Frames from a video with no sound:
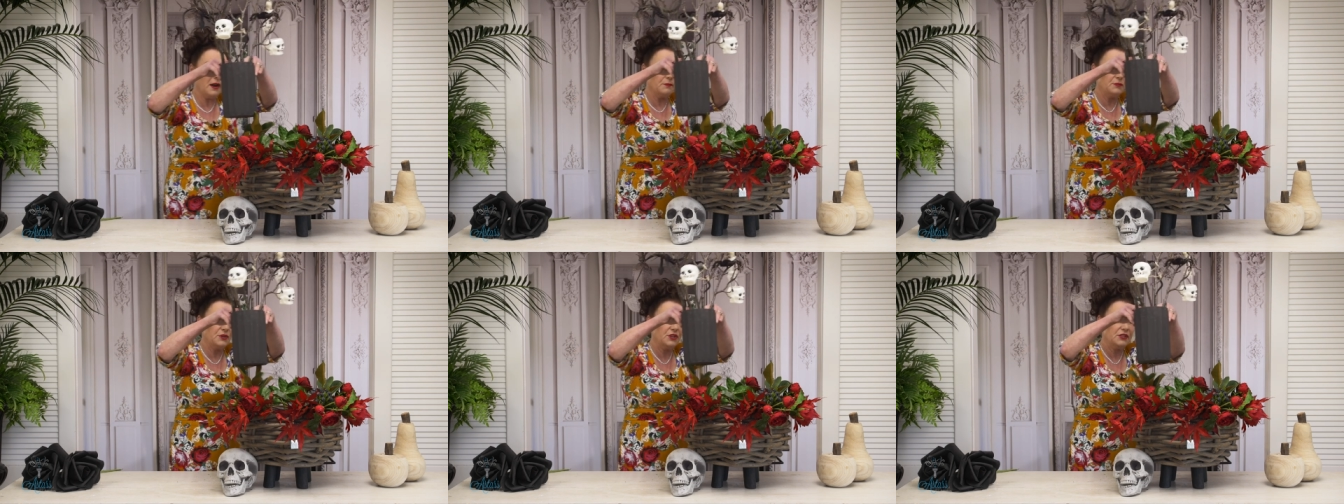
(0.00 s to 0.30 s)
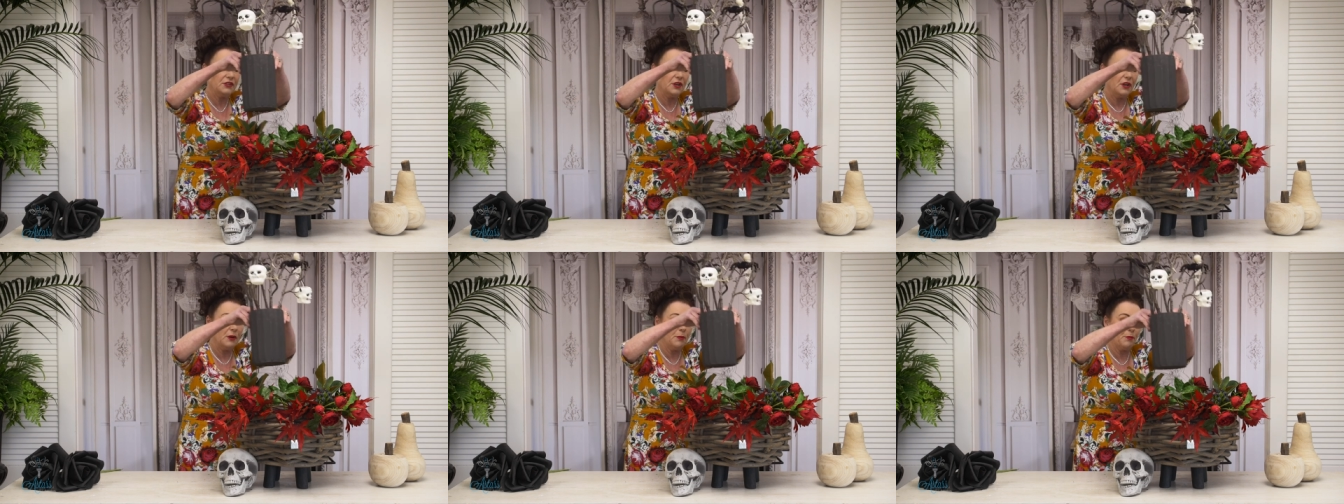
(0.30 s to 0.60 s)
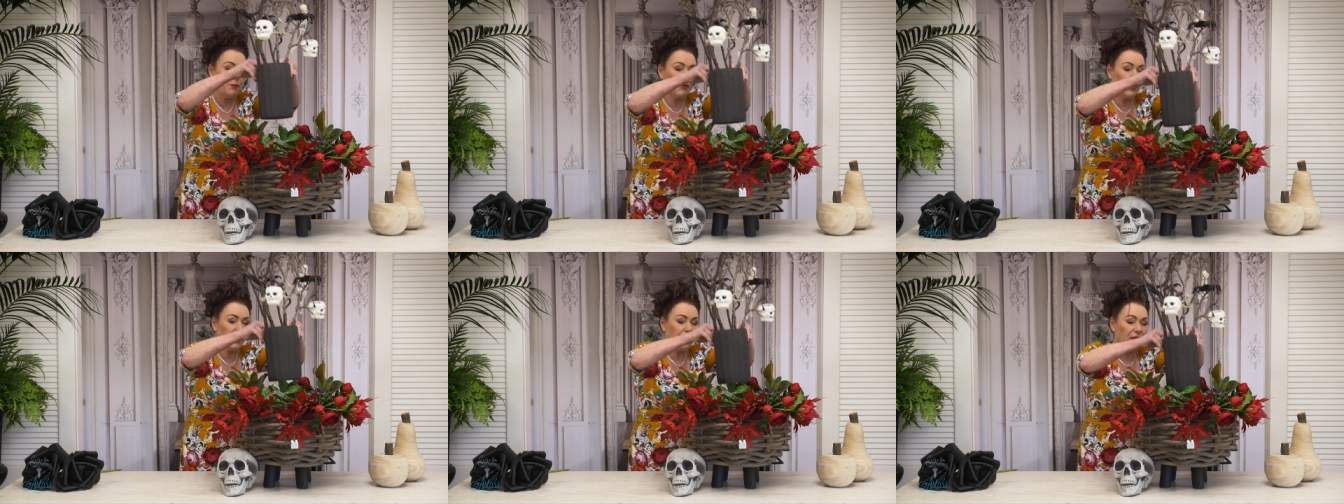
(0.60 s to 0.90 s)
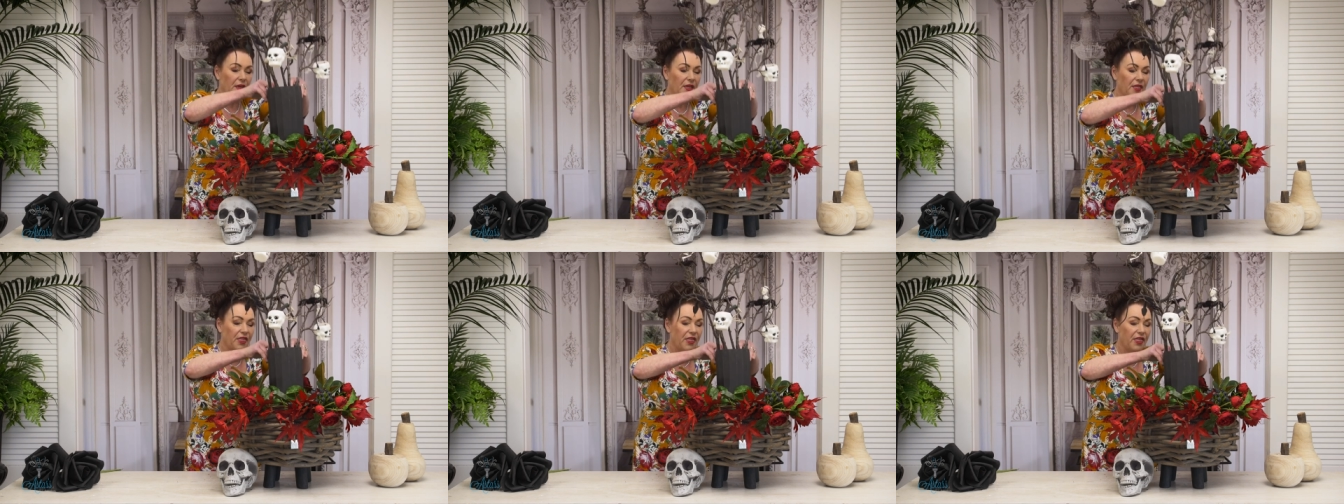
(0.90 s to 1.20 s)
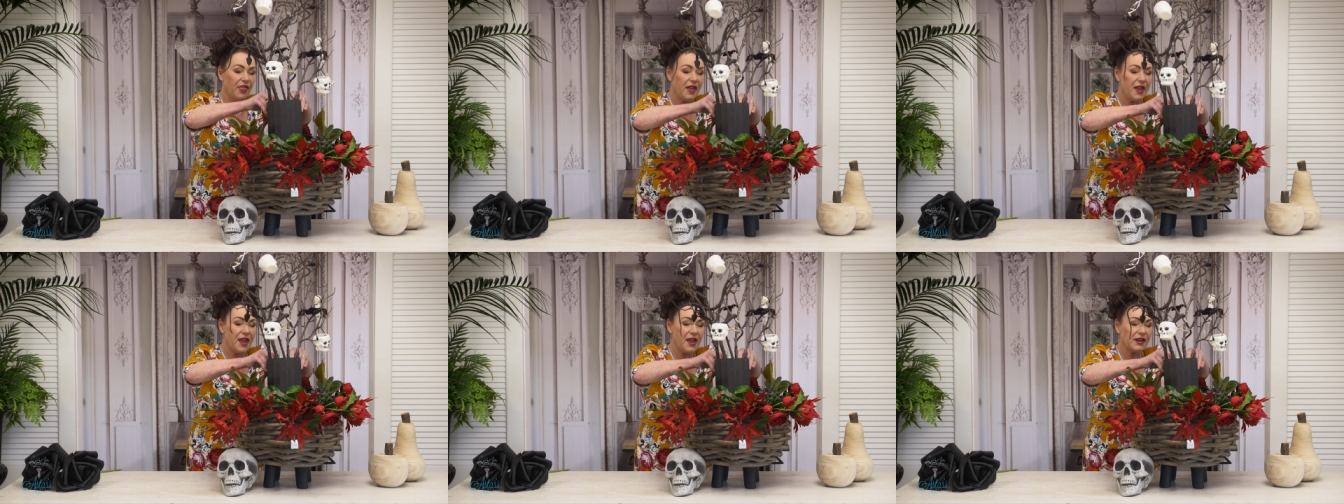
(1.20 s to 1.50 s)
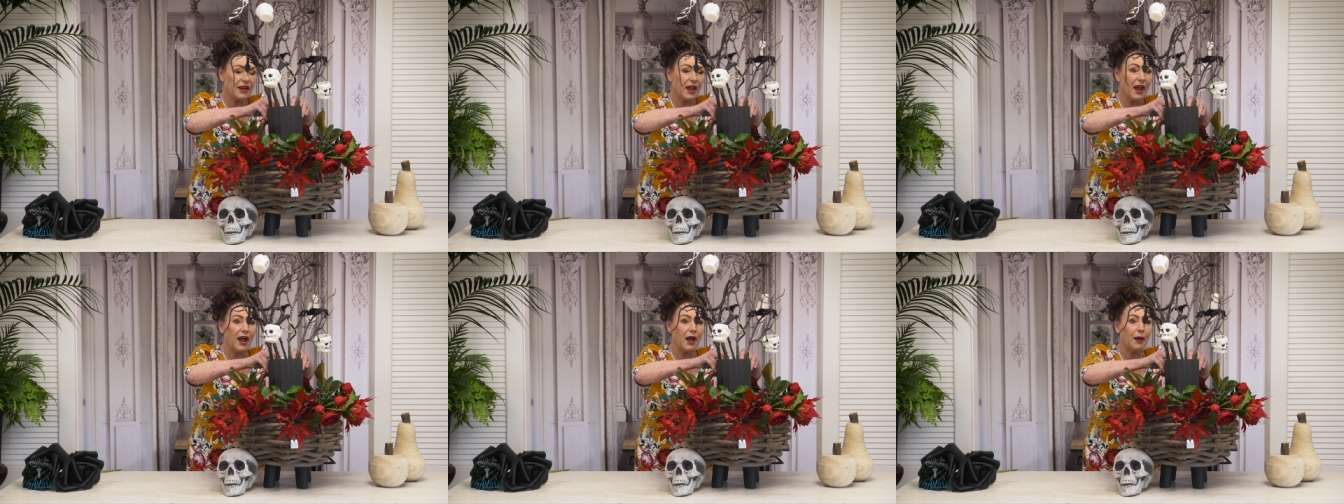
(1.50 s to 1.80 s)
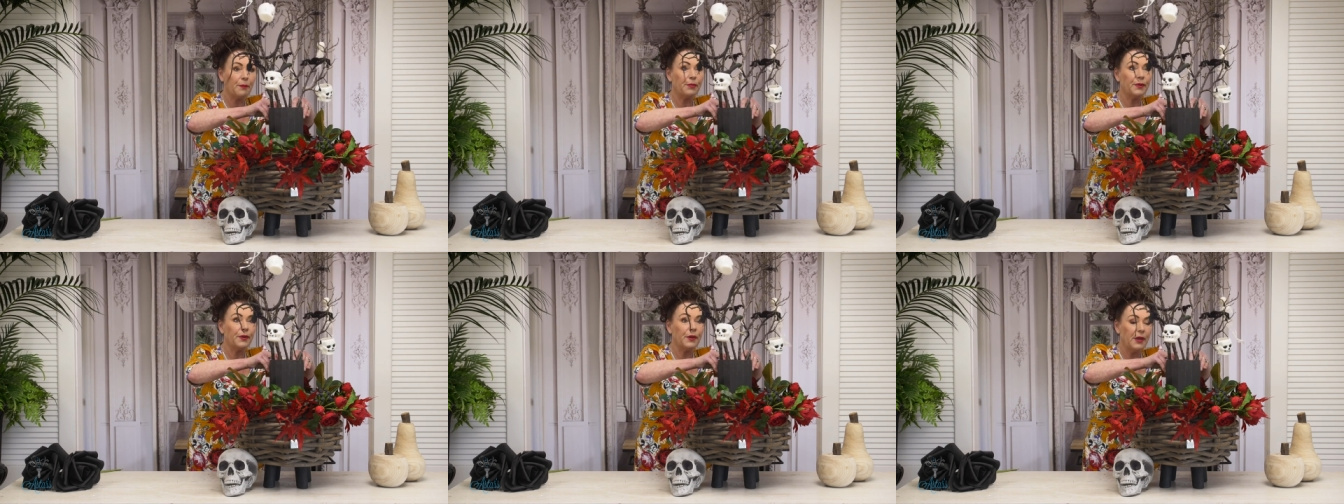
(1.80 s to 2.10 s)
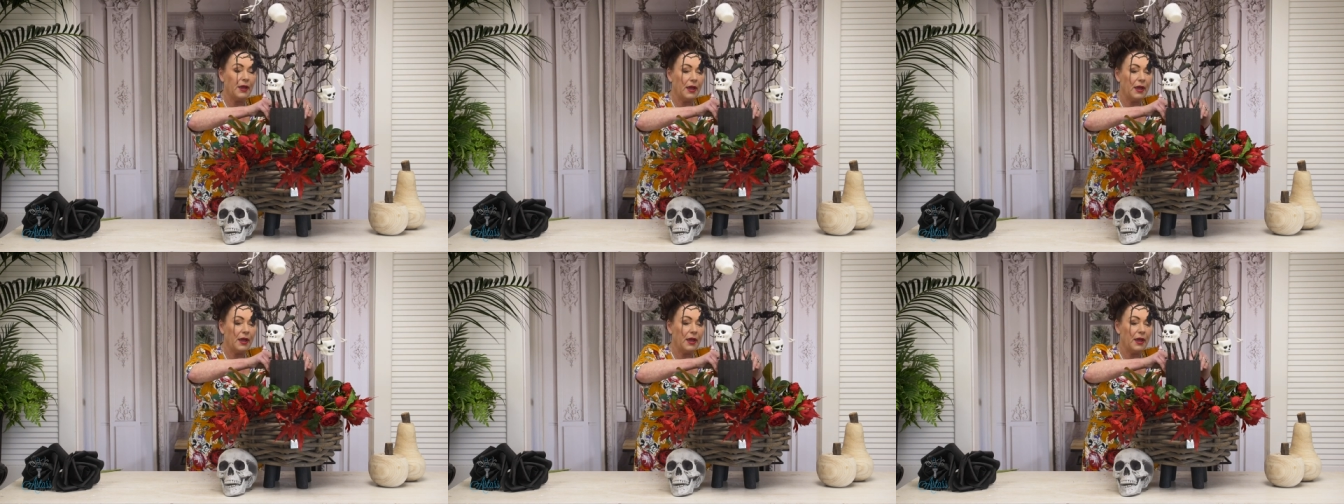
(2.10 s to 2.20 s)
I'm just going to bring that up